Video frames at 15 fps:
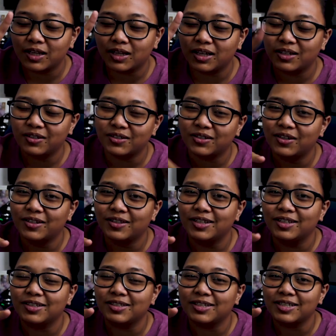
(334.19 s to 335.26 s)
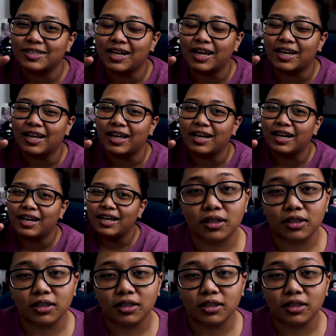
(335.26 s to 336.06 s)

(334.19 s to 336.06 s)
na nanonood dito sa channel.